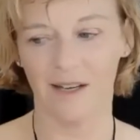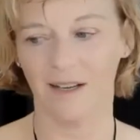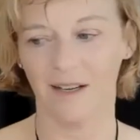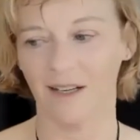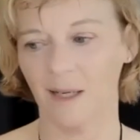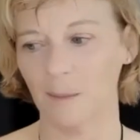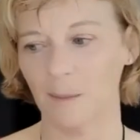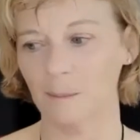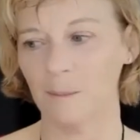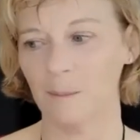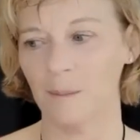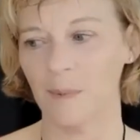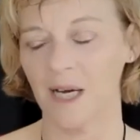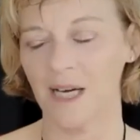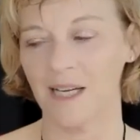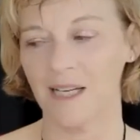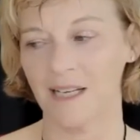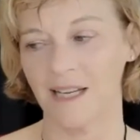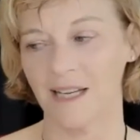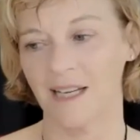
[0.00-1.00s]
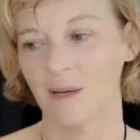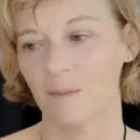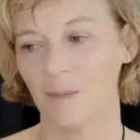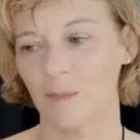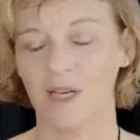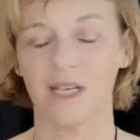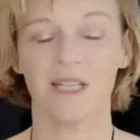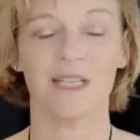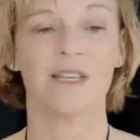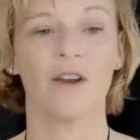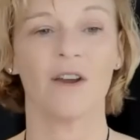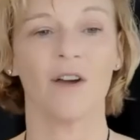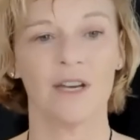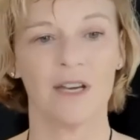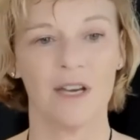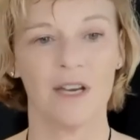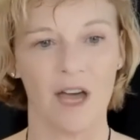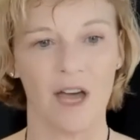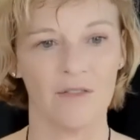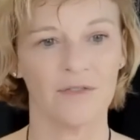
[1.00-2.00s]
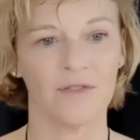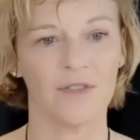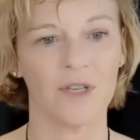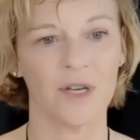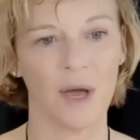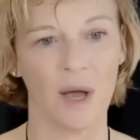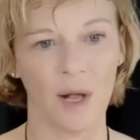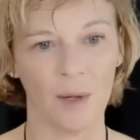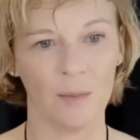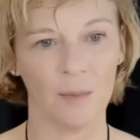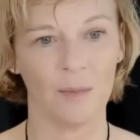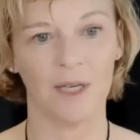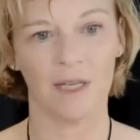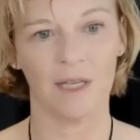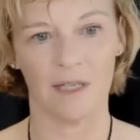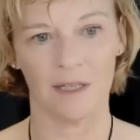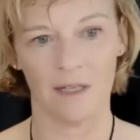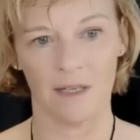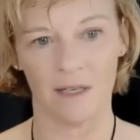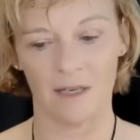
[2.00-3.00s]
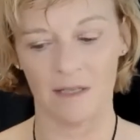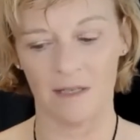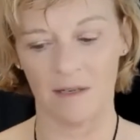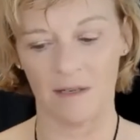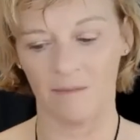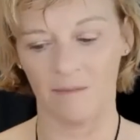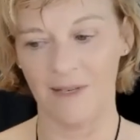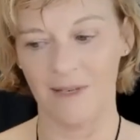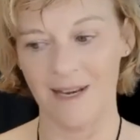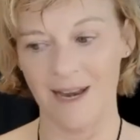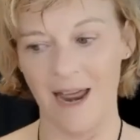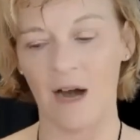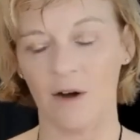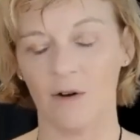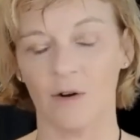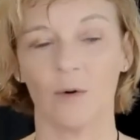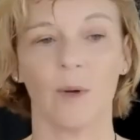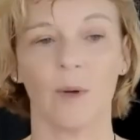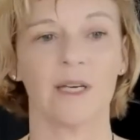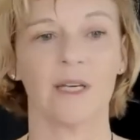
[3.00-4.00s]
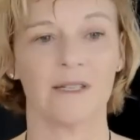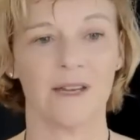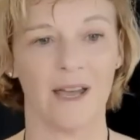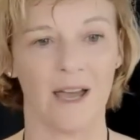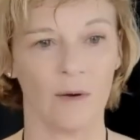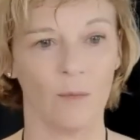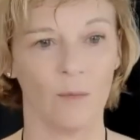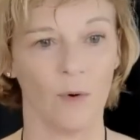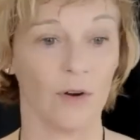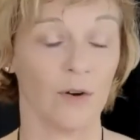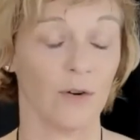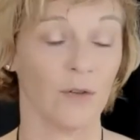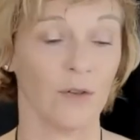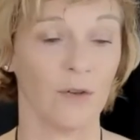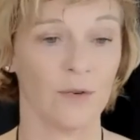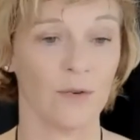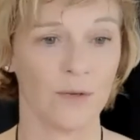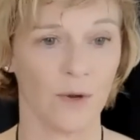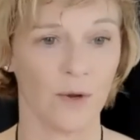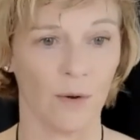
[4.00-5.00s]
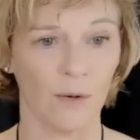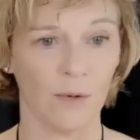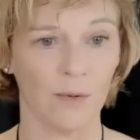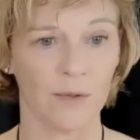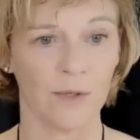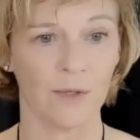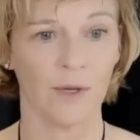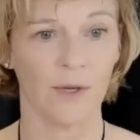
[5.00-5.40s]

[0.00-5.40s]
But it's not enough to help in narrowing down what are those goals.